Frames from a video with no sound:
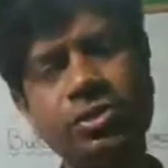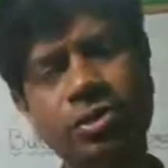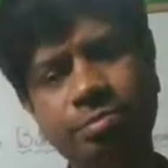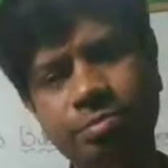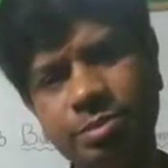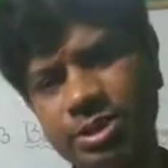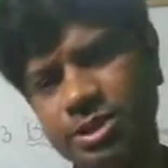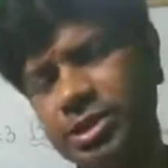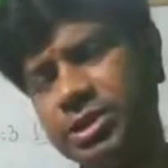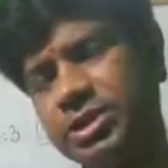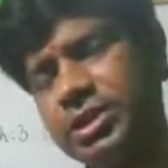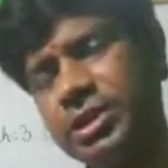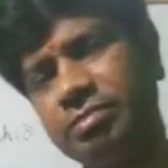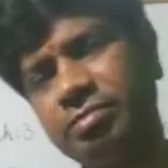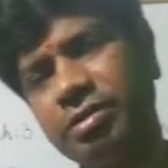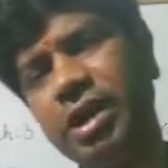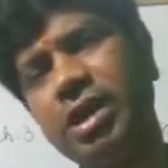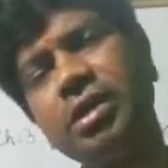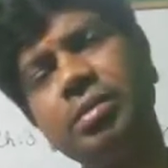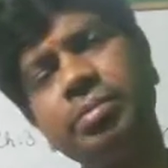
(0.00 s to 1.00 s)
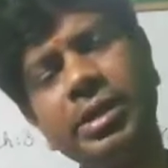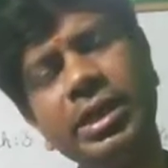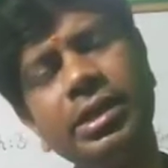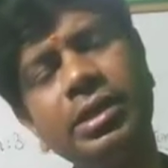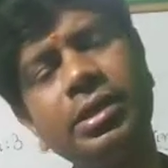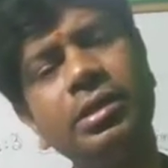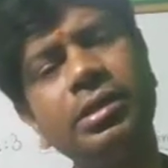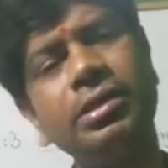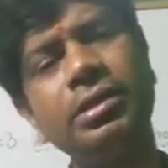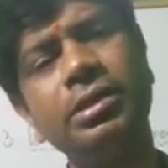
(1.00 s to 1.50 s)
of business environment
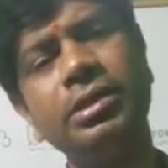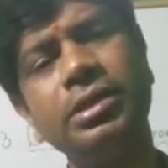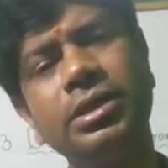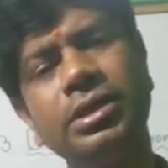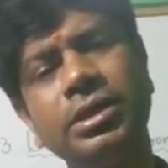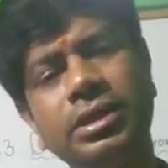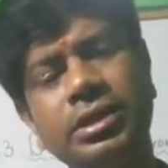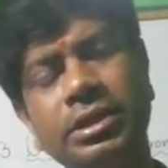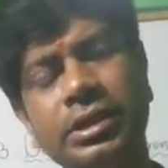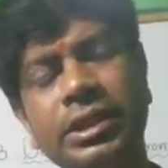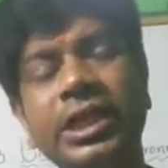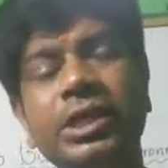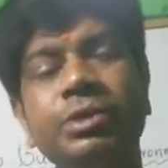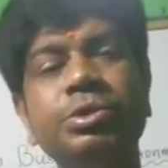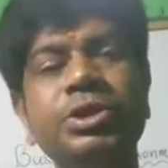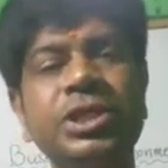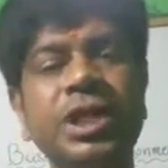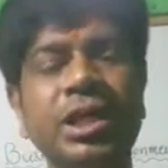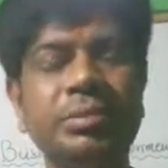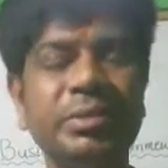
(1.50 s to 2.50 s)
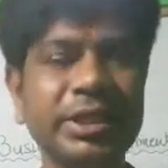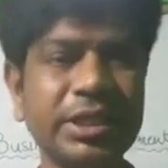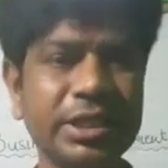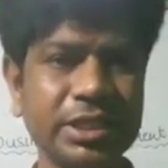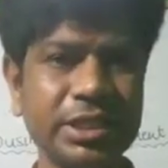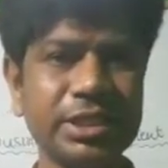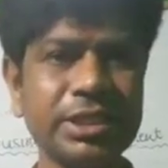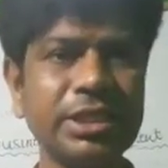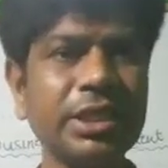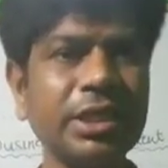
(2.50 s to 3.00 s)
that we shall be
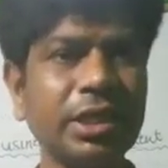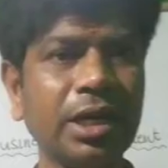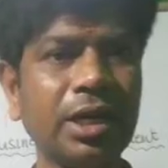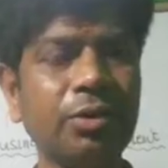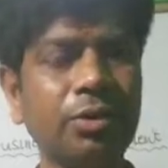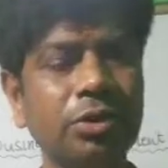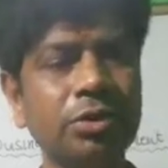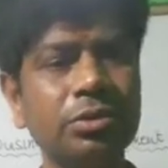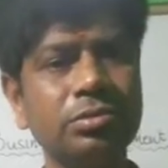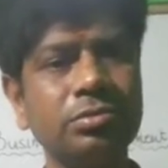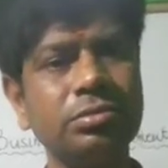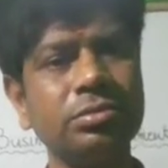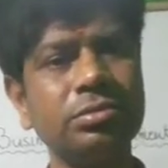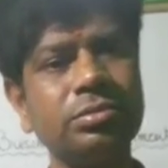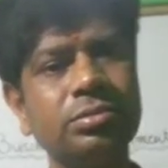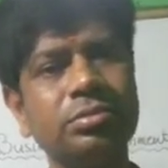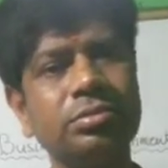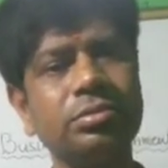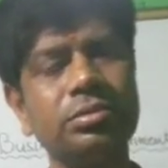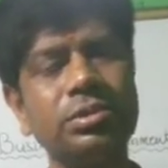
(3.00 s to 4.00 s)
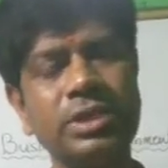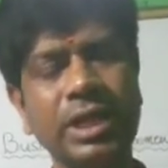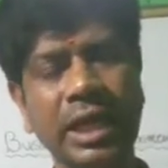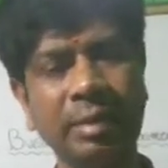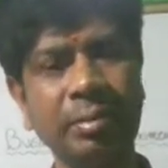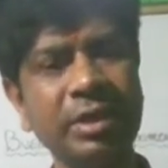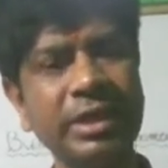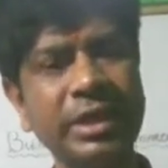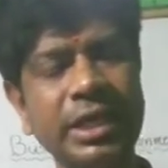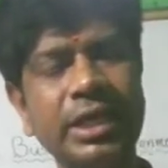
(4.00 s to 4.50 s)
discussing now
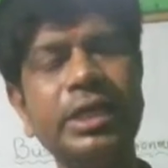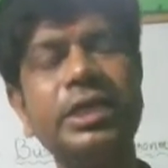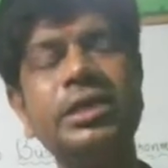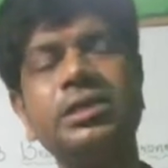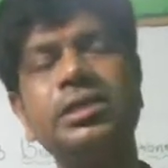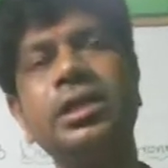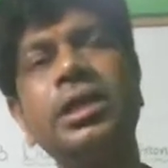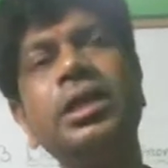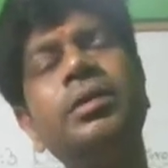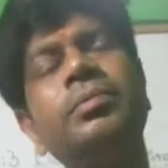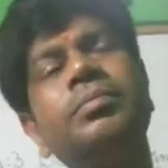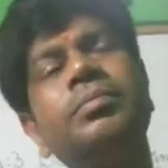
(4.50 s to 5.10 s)
simultaneously.